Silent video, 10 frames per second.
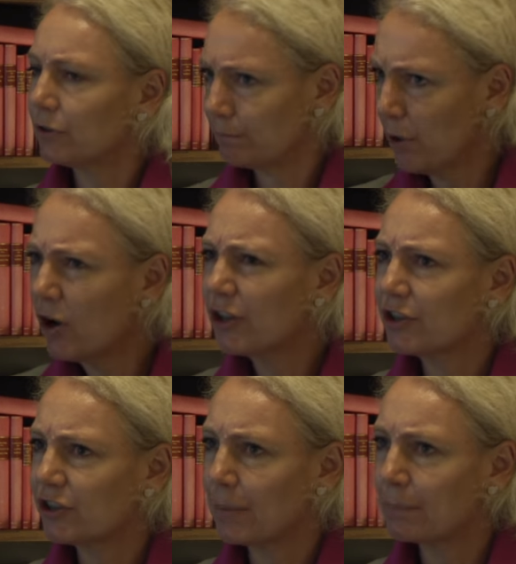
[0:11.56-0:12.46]

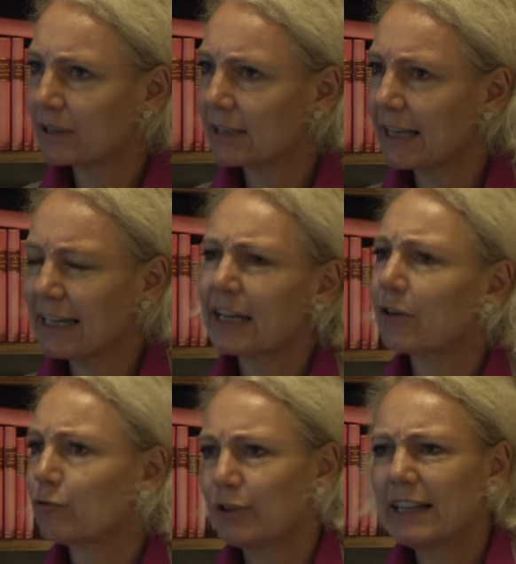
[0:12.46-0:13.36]
partnerships,
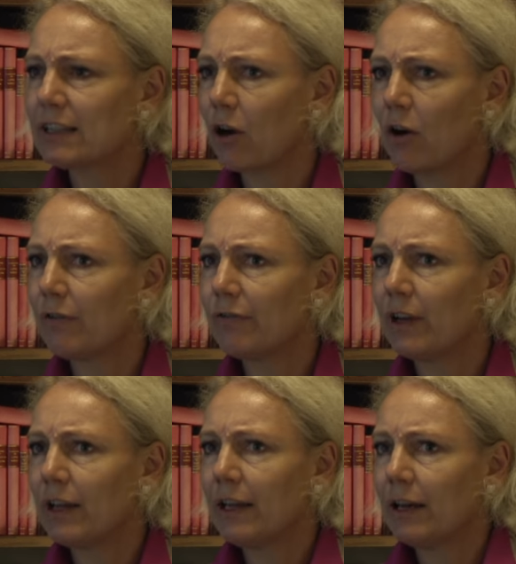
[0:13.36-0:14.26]
getting rid of
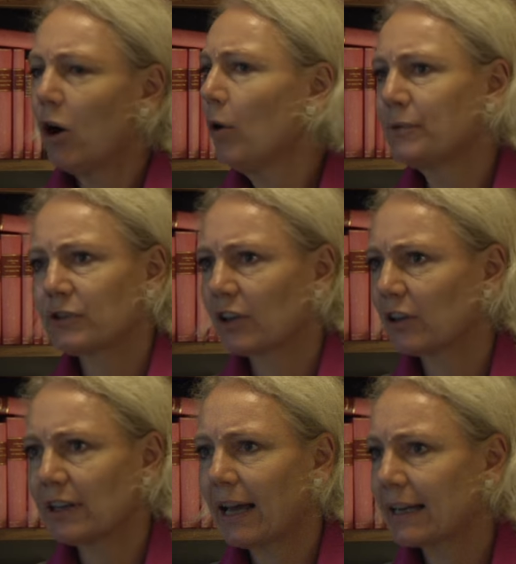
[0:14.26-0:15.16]

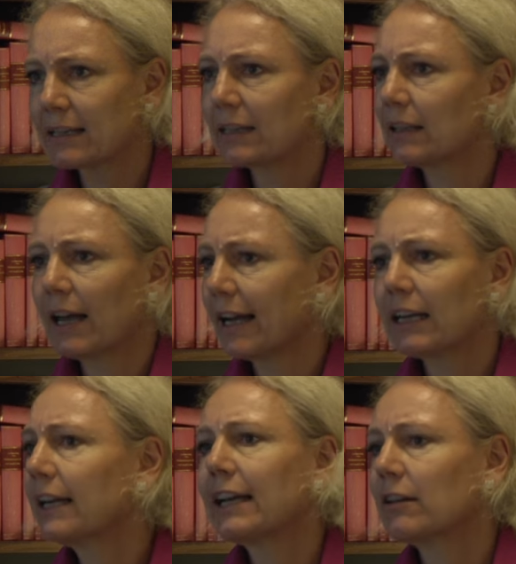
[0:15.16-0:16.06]
obstacle like
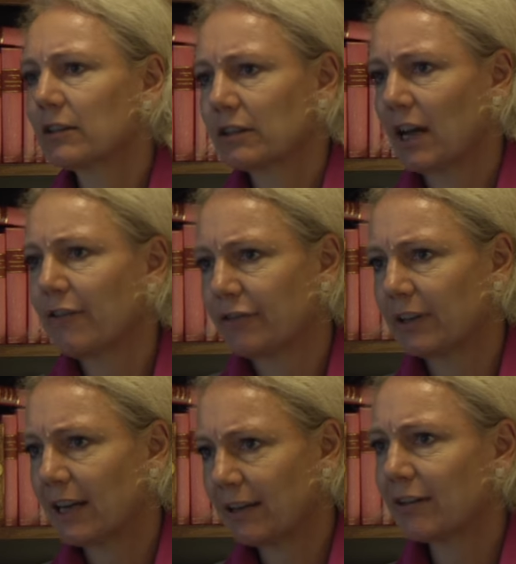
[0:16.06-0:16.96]
legal stuff
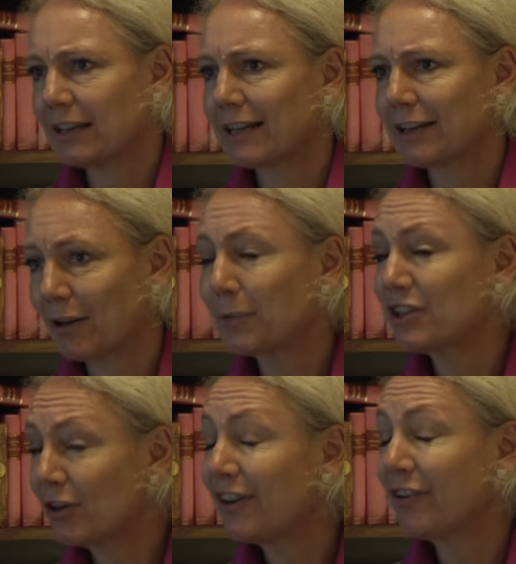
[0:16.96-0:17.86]
and things like that, which
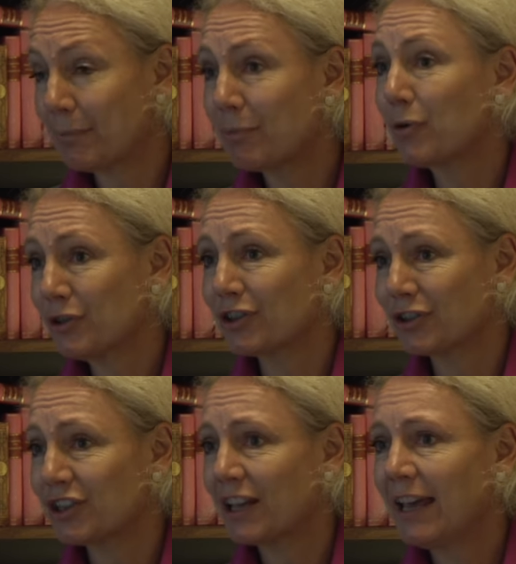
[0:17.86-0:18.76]
are very
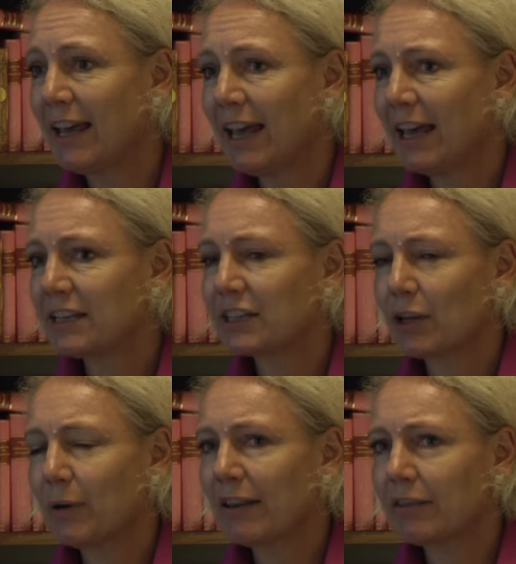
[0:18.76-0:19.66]
important.
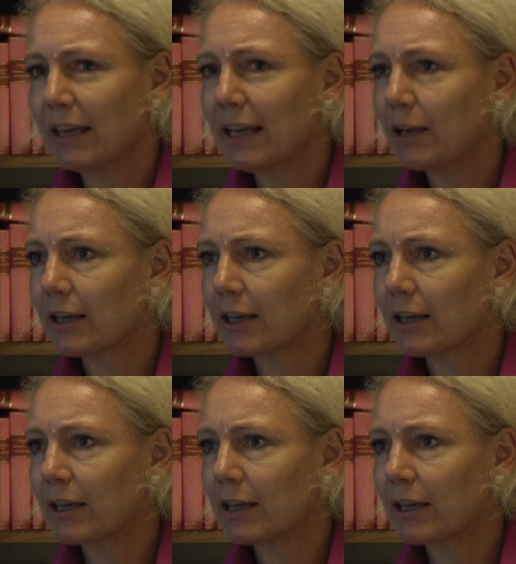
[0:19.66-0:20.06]
So I think